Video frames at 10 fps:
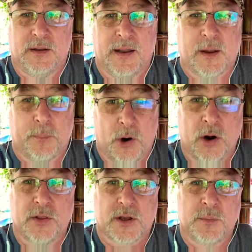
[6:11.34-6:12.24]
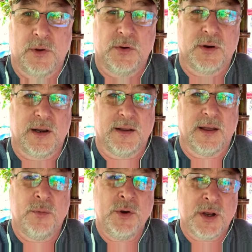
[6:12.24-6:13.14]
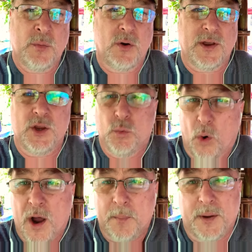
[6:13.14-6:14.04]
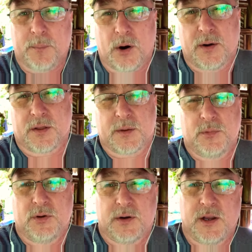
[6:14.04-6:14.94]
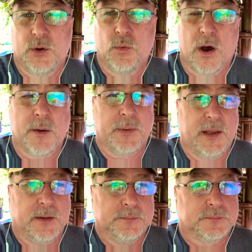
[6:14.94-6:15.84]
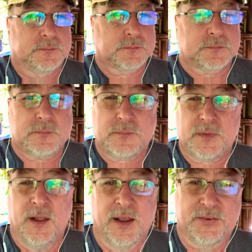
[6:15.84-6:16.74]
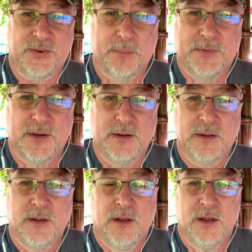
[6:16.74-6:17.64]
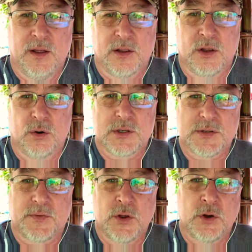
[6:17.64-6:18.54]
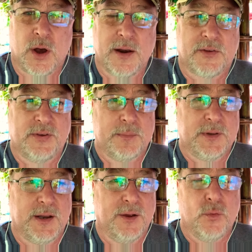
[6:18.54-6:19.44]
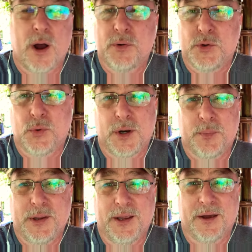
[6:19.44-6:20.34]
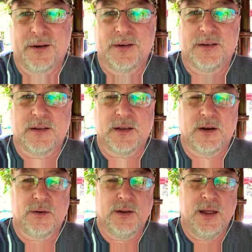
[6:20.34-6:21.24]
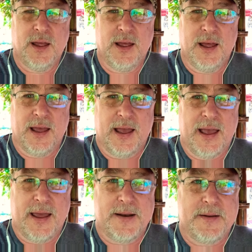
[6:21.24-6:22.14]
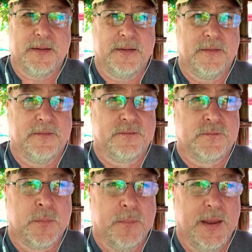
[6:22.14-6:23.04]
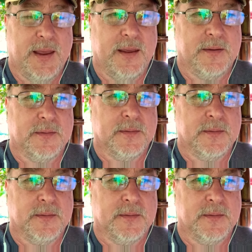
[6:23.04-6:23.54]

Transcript: like a part of the community. And when you come over here, you want to be a part of the community. You want to be accepted. You know, because if you're not accepted here, why would you want to be here? You know? And for me,